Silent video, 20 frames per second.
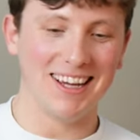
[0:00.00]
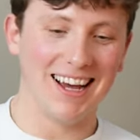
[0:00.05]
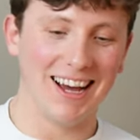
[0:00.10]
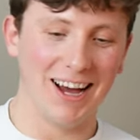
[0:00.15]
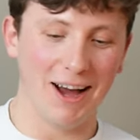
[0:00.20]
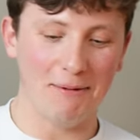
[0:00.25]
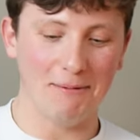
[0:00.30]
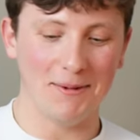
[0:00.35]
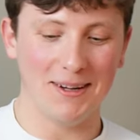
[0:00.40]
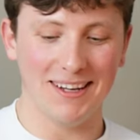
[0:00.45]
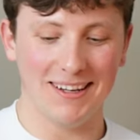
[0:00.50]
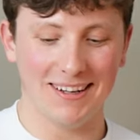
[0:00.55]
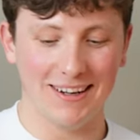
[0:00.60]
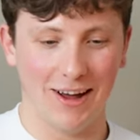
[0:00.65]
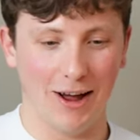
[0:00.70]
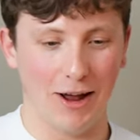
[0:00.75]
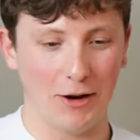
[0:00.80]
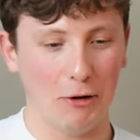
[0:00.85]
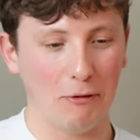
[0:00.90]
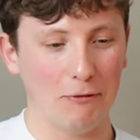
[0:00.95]
yeah. I mean,
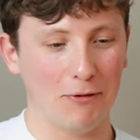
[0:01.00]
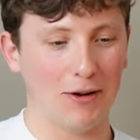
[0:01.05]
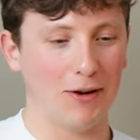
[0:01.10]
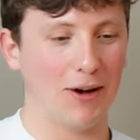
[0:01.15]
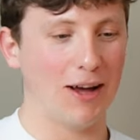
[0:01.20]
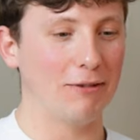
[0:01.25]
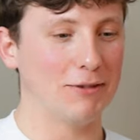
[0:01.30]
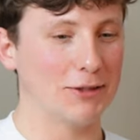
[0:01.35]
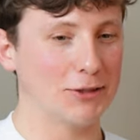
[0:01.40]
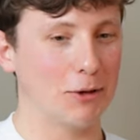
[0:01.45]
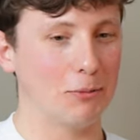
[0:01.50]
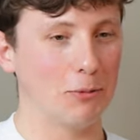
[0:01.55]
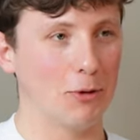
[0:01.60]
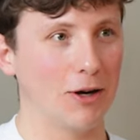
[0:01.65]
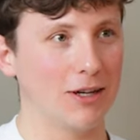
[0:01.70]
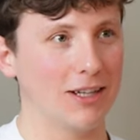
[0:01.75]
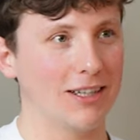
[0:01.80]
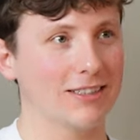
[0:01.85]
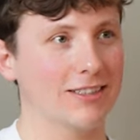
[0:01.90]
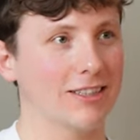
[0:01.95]
I don't think I'll ever stop
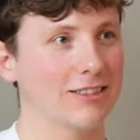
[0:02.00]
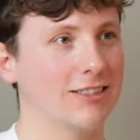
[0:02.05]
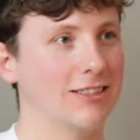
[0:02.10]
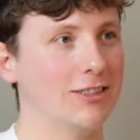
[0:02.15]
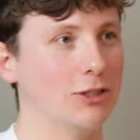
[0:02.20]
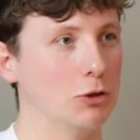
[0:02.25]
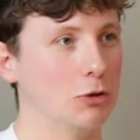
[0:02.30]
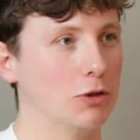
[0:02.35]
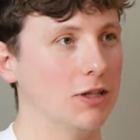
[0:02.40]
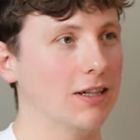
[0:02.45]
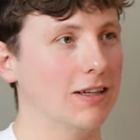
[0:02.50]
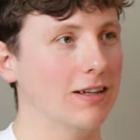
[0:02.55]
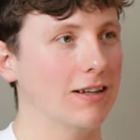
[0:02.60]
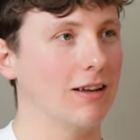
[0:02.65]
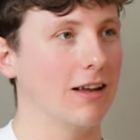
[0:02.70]
working because I just enjoy it.